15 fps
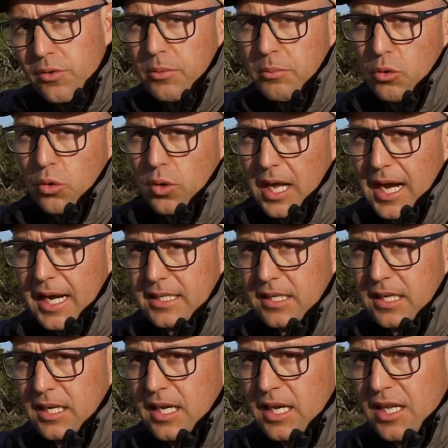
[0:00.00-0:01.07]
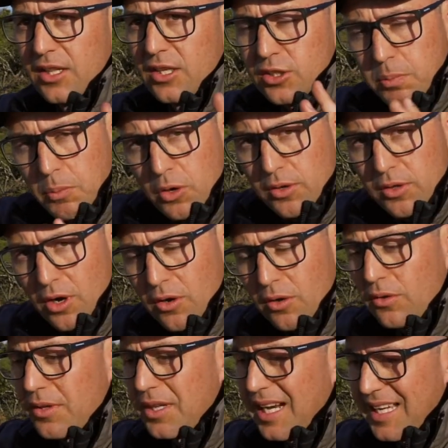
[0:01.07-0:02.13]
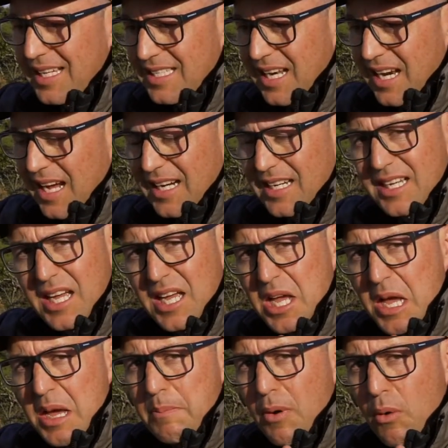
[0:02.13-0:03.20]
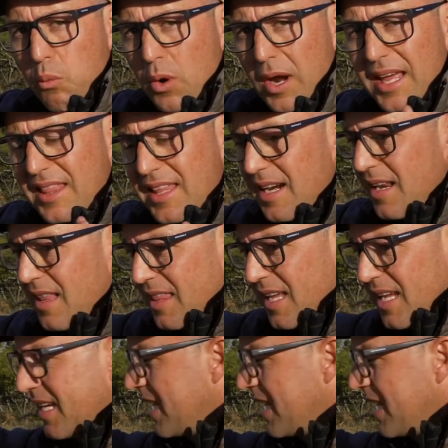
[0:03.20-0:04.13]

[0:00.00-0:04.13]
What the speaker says: the more light. The smaller the hole, the less light. But where the thing